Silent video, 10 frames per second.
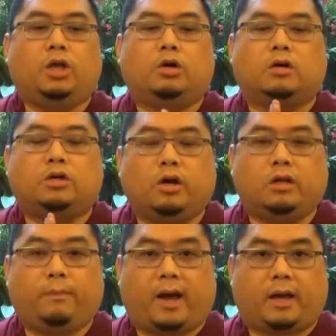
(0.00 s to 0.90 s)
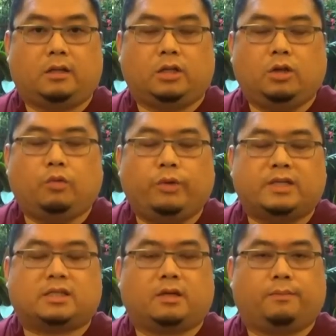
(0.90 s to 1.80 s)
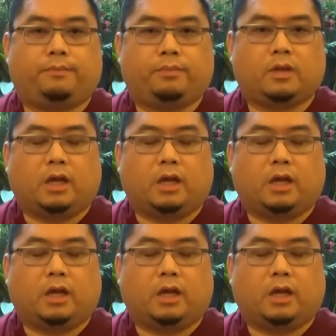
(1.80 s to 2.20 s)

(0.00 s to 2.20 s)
Your good mind, your wisdom,